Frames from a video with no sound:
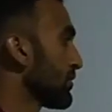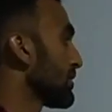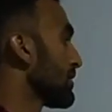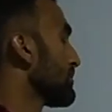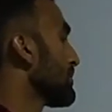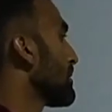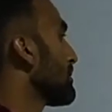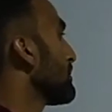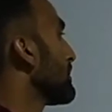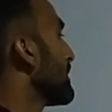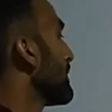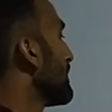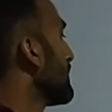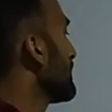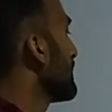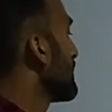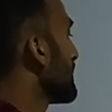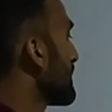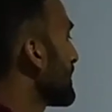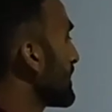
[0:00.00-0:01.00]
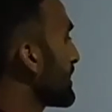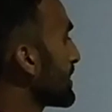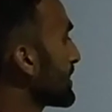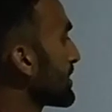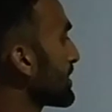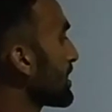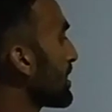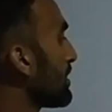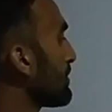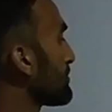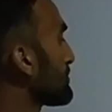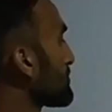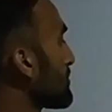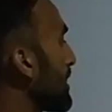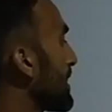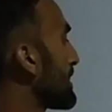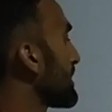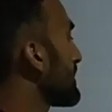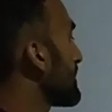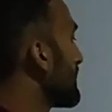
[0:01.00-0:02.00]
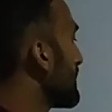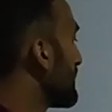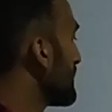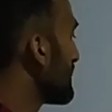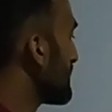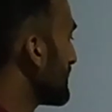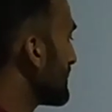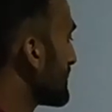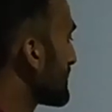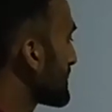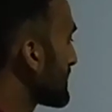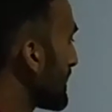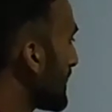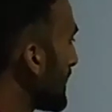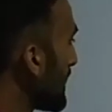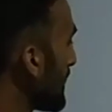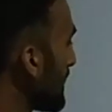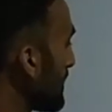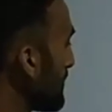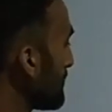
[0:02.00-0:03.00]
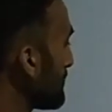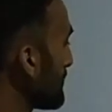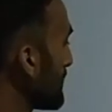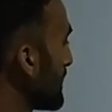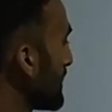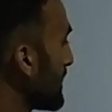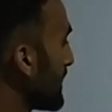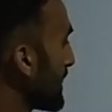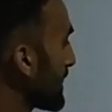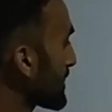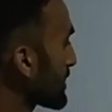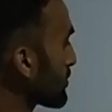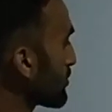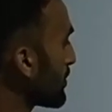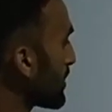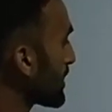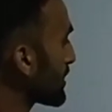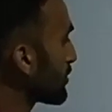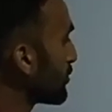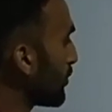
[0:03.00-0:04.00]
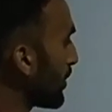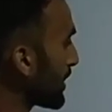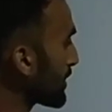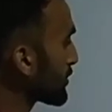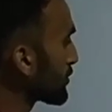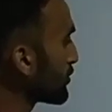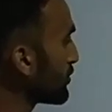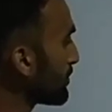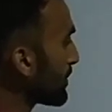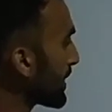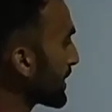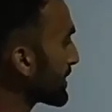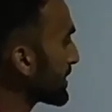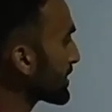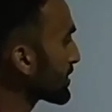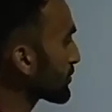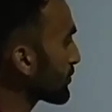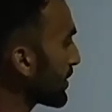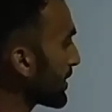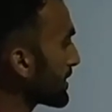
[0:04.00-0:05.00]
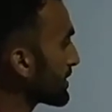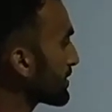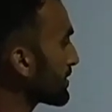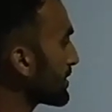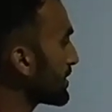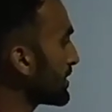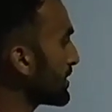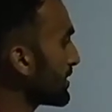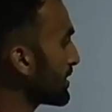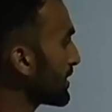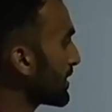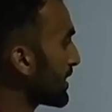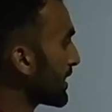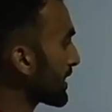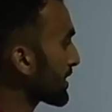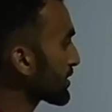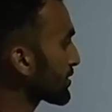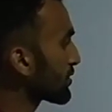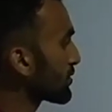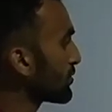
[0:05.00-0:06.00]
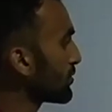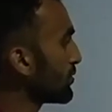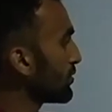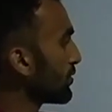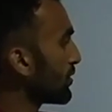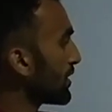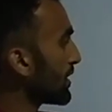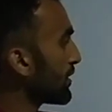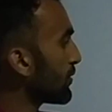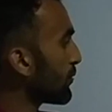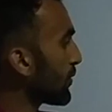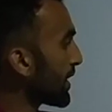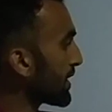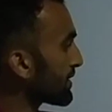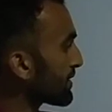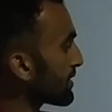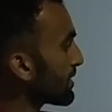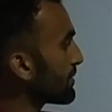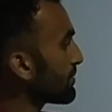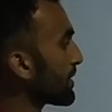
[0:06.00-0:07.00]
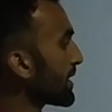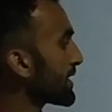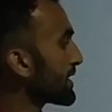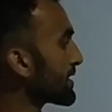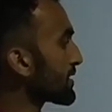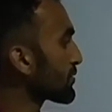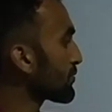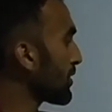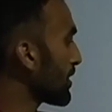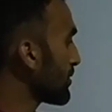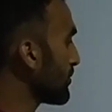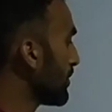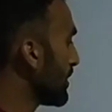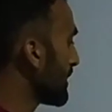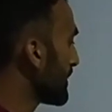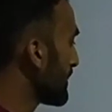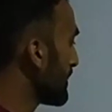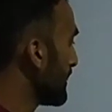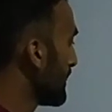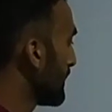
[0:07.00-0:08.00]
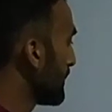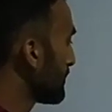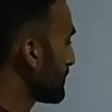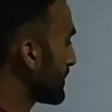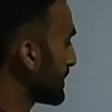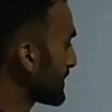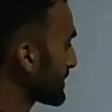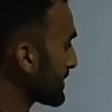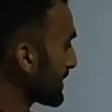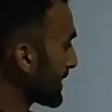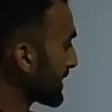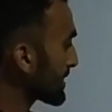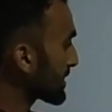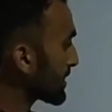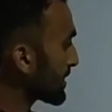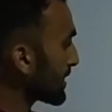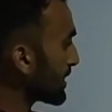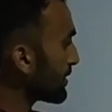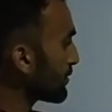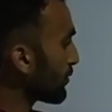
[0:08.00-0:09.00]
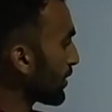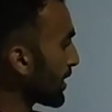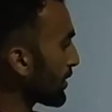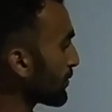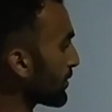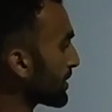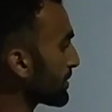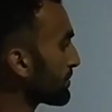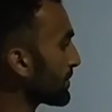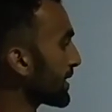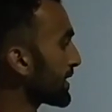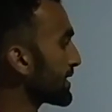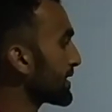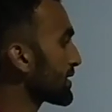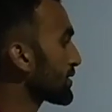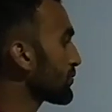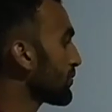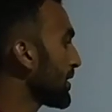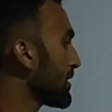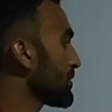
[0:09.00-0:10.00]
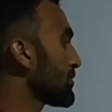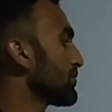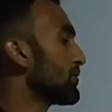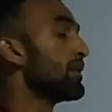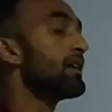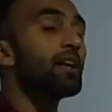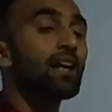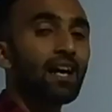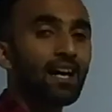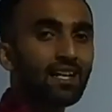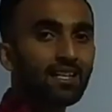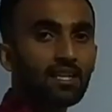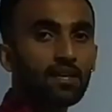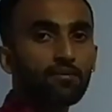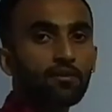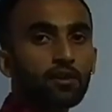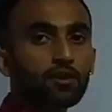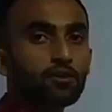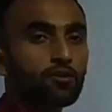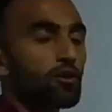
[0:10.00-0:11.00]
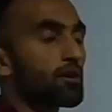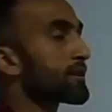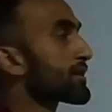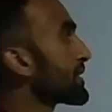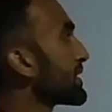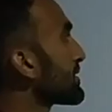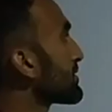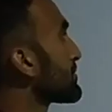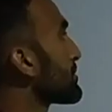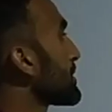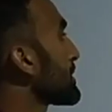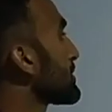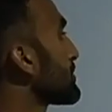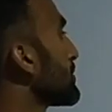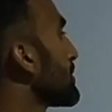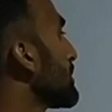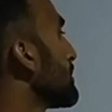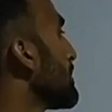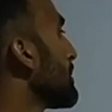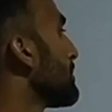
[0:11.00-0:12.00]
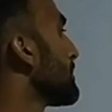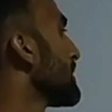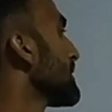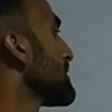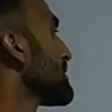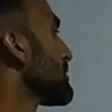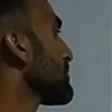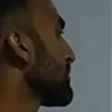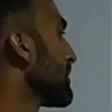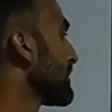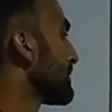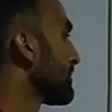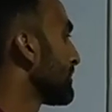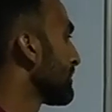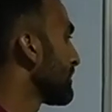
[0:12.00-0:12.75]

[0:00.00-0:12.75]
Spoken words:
remember, area of triangle is half x1 y2 minus y3 x2 y3 minus y1 plus x3 y1 minus y2. I'll give you a shortcut trick to remember this one.